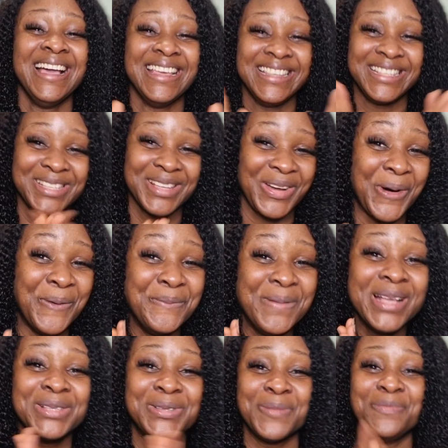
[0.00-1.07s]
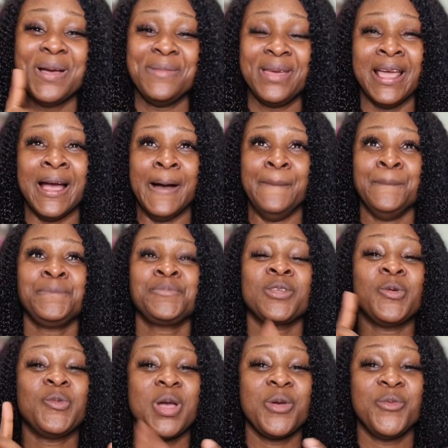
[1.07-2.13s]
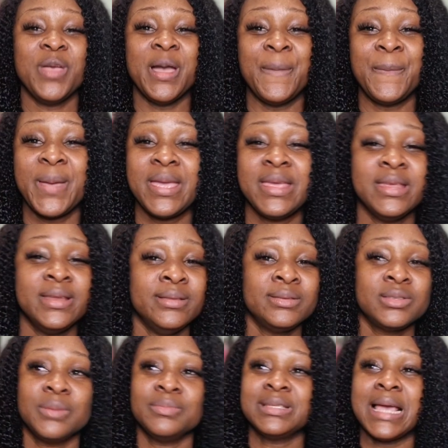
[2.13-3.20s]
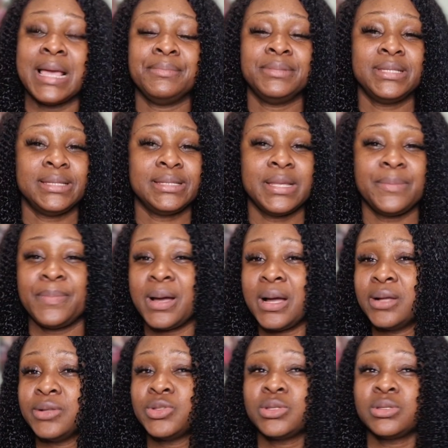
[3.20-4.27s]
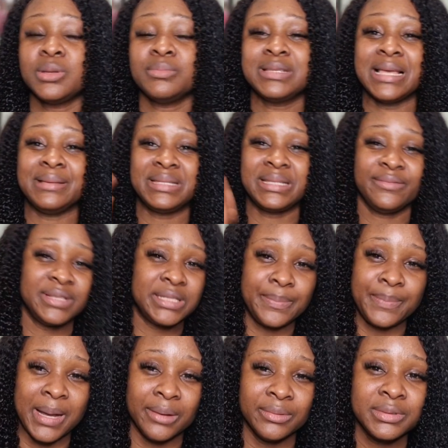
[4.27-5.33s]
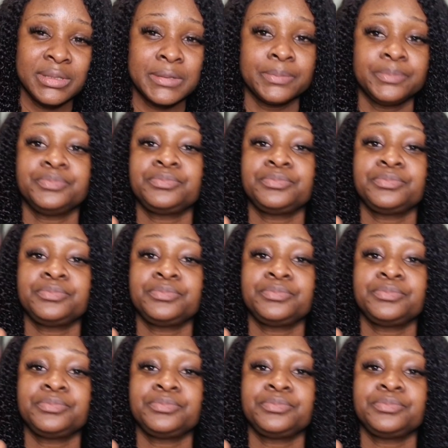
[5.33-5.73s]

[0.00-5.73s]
So compared to Birmingham, where we are paying sometimes 60 pounds, sometimes 70 pounds,